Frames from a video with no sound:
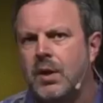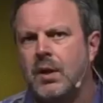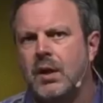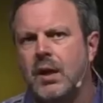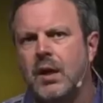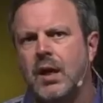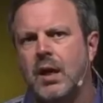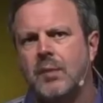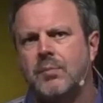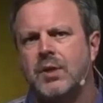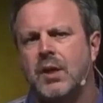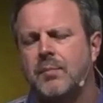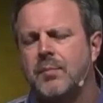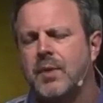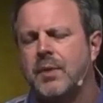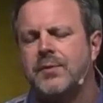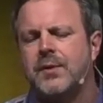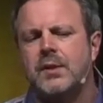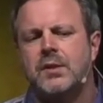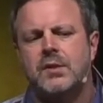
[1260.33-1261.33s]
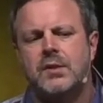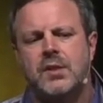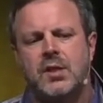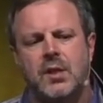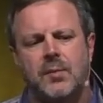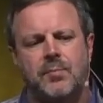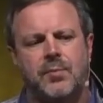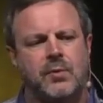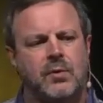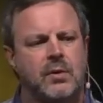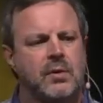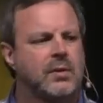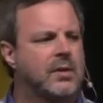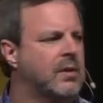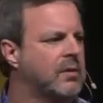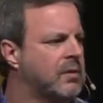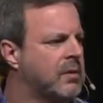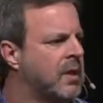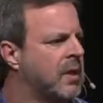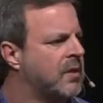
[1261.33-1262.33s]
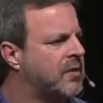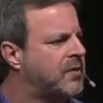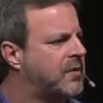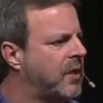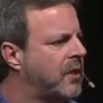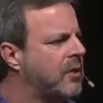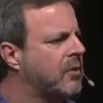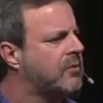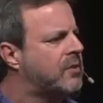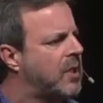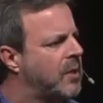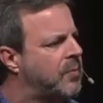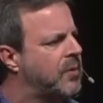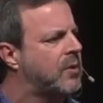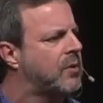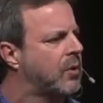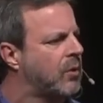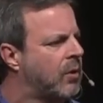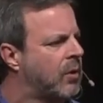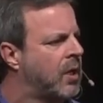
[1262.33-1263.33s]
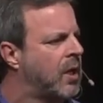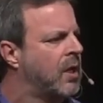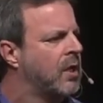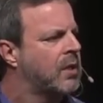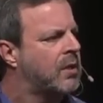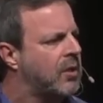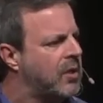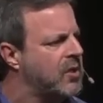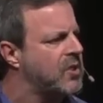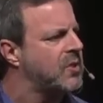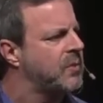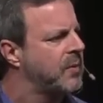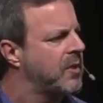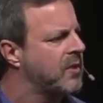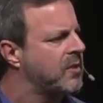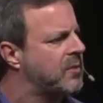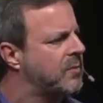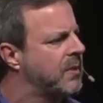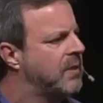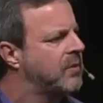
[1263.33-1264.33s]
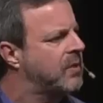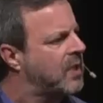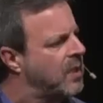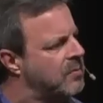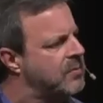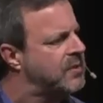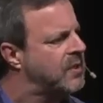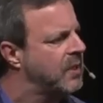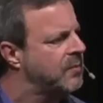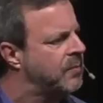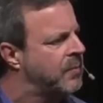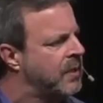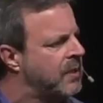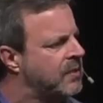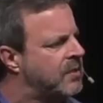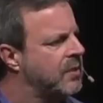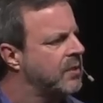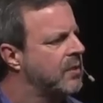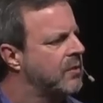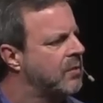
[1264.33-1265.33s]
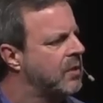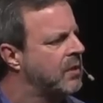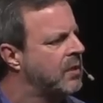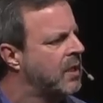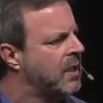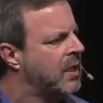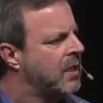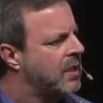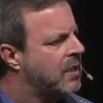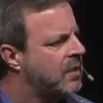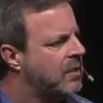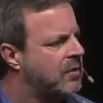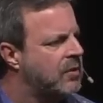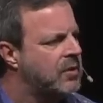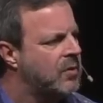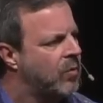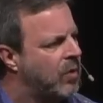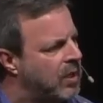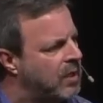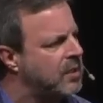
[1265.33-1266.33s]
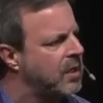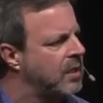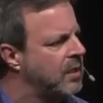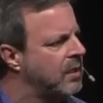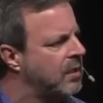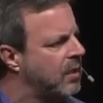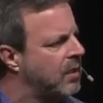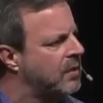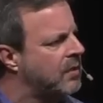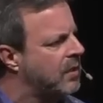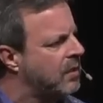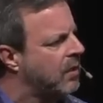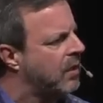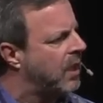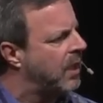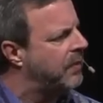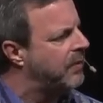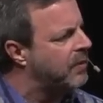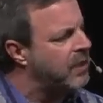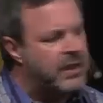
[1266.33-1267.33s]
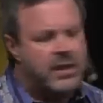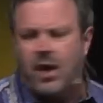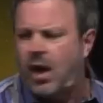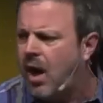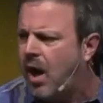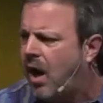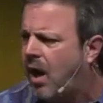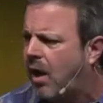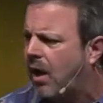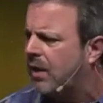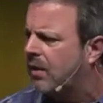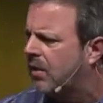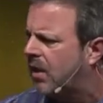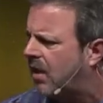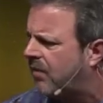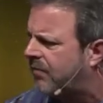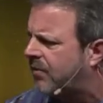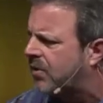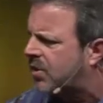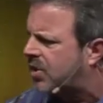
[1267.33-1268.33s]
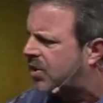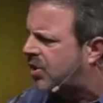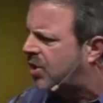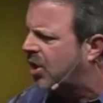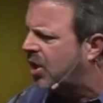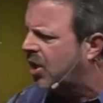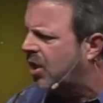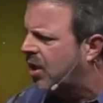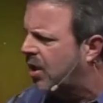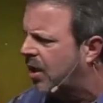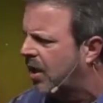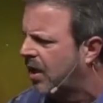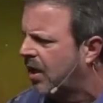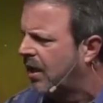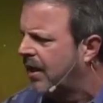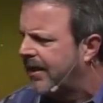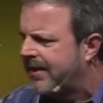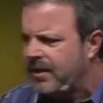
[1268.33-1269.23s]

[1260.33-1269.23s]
But I'm talking about the typical, you know, stereotypical car salesman who comes up to you and, you know, you walk on onto the lot and they're like, oh, I love your shirt.